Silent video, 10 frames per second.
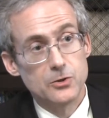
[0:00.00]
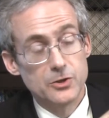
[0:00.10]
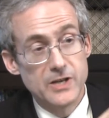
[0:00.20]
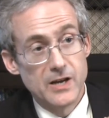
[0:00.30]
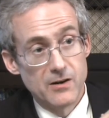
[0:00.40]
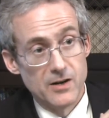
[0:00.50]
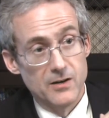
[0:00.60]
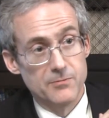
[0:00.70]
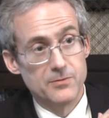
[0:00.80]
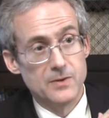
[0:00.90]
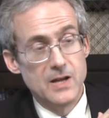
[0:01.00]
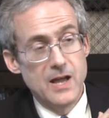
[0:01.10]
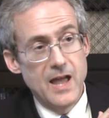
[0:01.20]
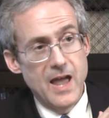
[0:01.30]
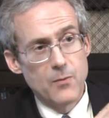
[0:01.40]
good care of.
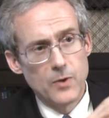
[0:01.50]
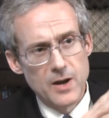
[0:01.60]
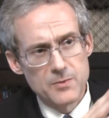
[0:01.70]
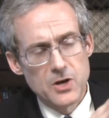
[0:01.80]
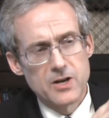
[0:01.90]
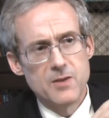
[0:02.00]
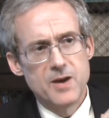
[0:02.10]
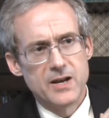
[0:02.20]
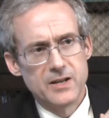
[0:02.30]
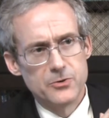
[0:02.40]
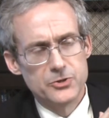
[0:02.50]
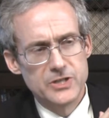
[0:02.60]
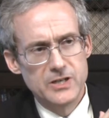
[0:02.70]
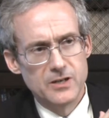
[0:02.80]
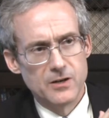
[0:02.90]
And when I'm talking about
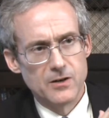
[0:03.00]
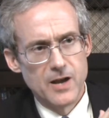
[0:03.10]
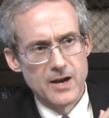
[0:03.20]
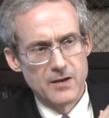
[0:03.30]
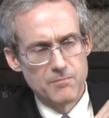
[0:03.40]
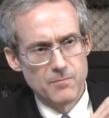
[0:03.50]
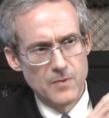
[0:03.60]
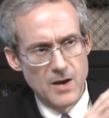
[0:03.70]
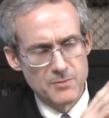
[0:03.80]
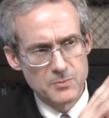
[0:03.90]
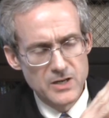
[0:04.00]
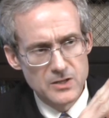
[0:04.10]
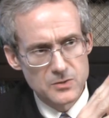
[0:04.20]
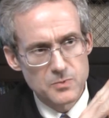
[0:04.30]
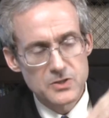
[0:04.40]
energy here, and I'm
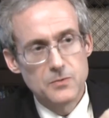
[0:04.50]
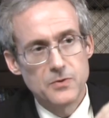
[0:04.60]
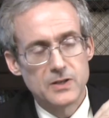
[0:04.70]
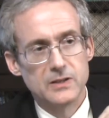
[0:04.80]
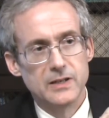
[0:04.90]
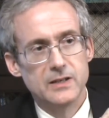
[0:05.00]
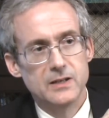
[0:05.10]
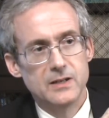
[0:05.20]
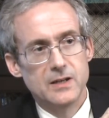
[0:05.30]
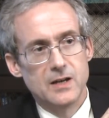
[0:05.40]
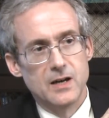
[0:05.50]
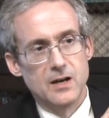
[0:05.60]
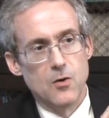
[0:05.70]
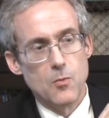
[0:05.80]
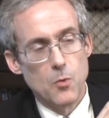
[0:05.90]
speaking specifically
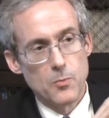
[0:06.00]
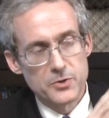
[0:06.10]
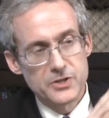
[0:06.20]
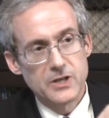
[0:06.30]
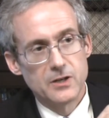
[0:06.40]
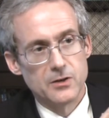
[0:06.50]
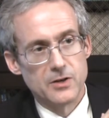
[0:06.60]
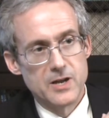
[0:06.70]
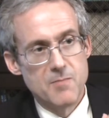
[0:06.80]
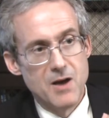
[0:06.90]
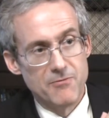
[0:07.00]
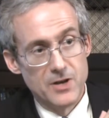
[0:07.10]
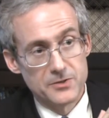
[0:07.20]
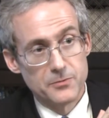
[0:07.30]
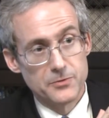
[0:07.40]
or more particularly about
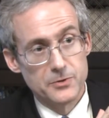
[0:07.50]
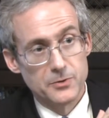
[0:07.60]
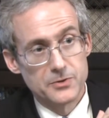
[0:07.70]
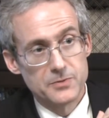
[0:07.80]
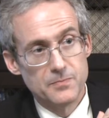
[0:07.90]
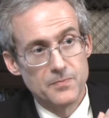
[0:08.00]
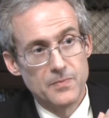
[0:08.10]
fossil fuels.